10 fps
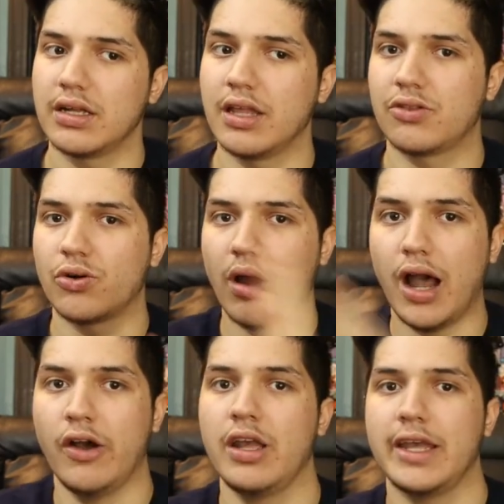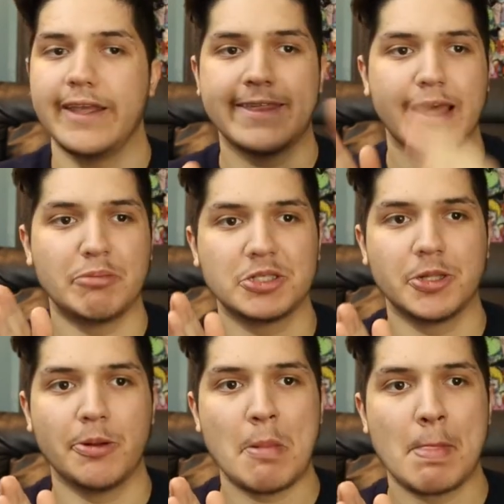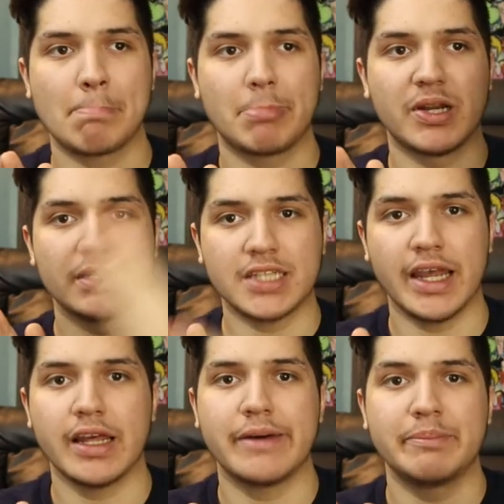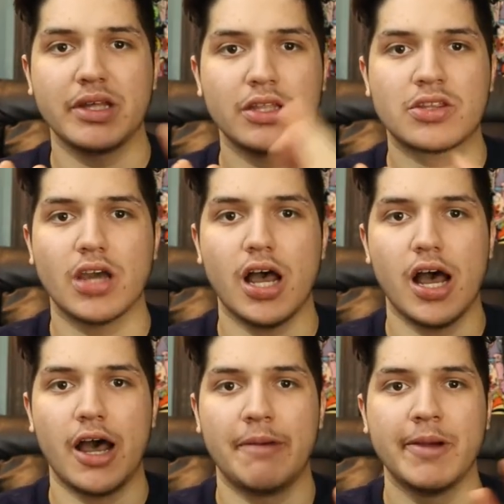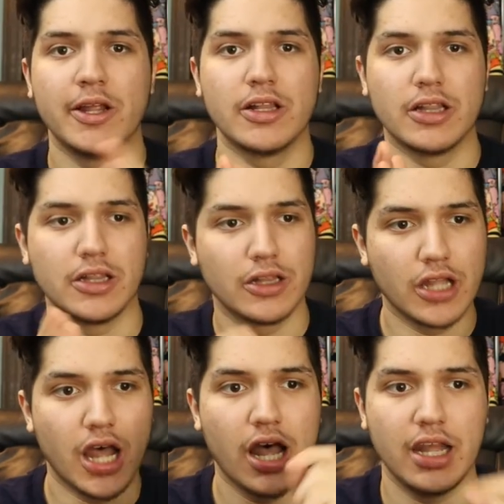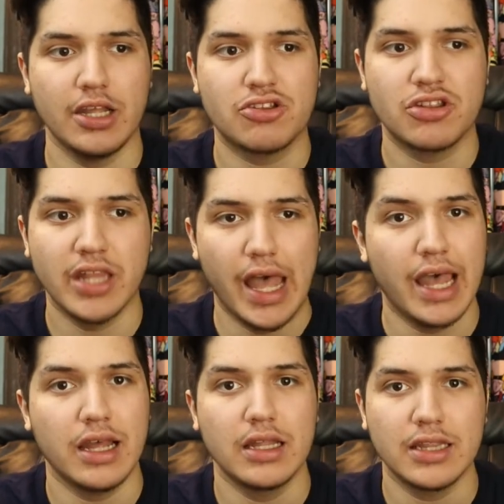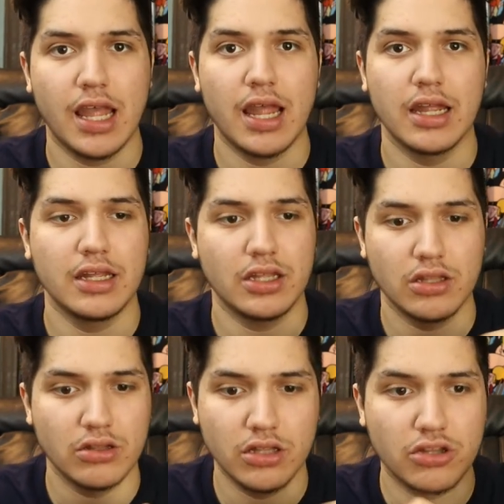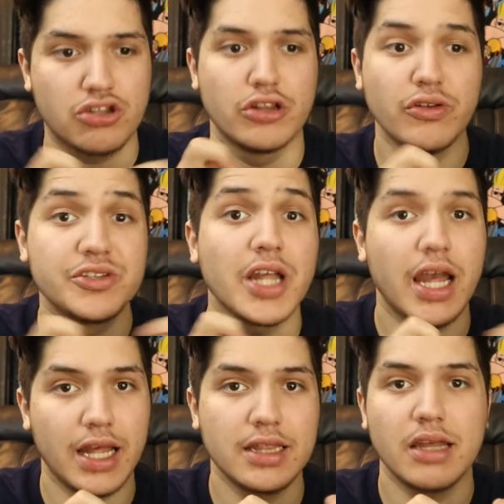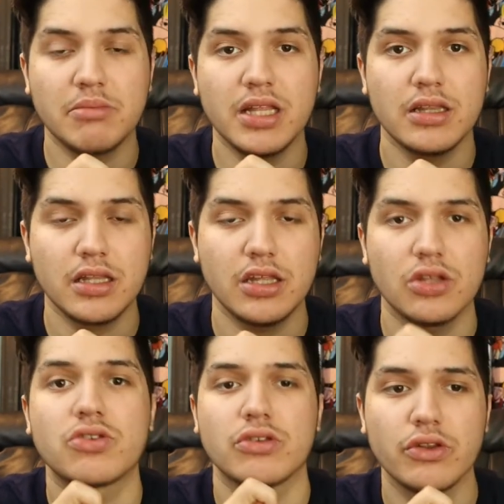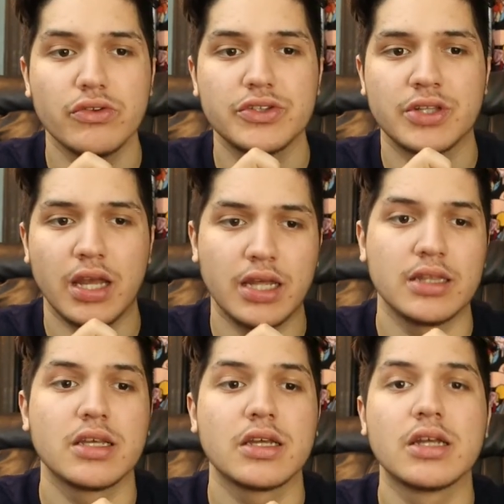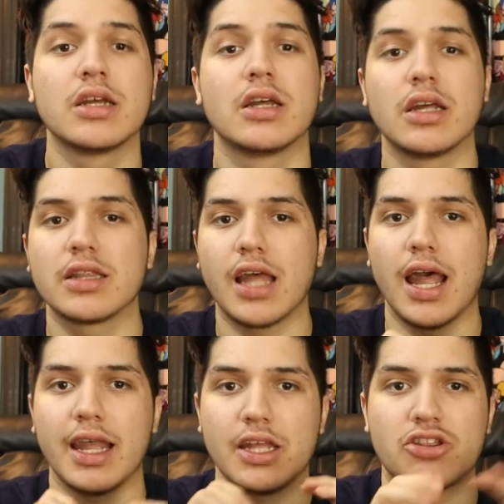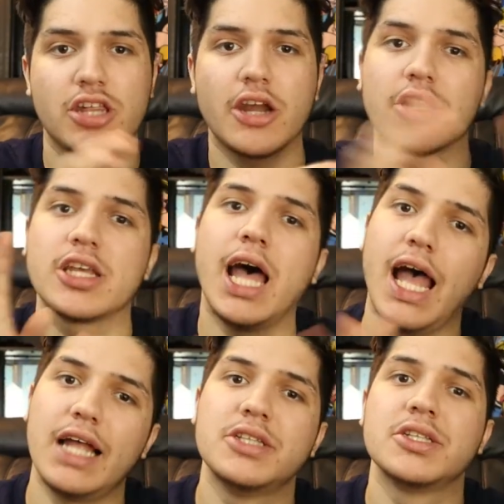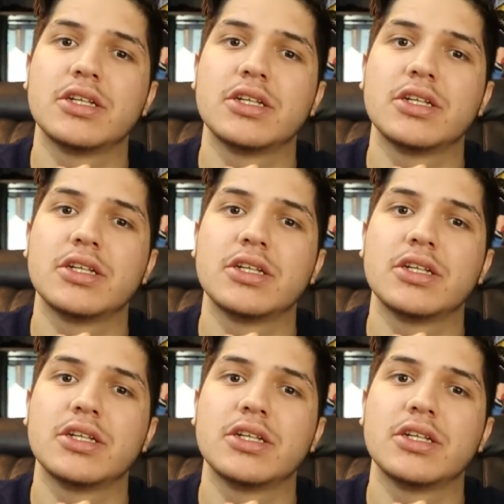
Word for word: And throughout each episode, they're tying up each, uh, uh, each knot that, each loose end. I mean. Each loose end that each character has,